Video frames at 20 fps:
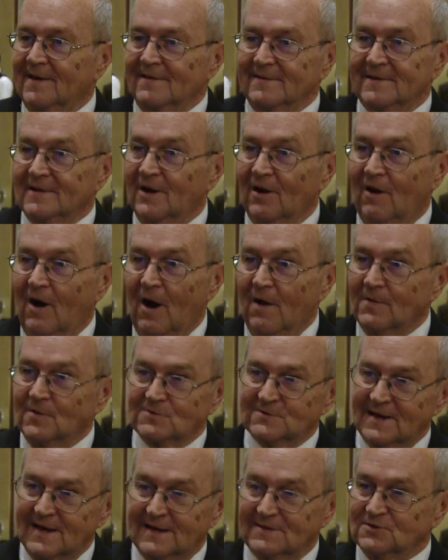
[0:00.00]
you know, all
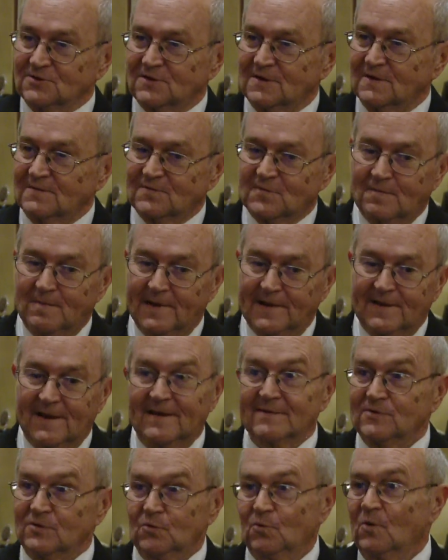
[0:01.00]
those adjectives, but
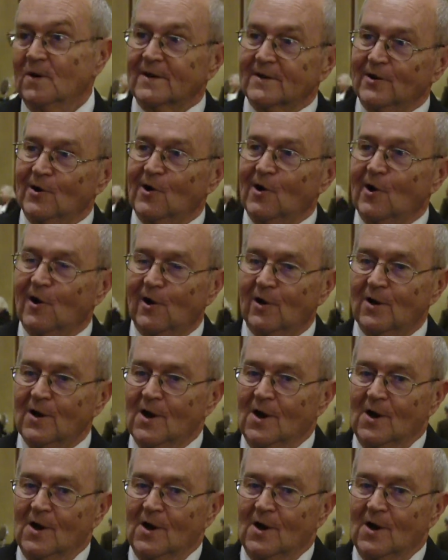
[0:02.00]
you really are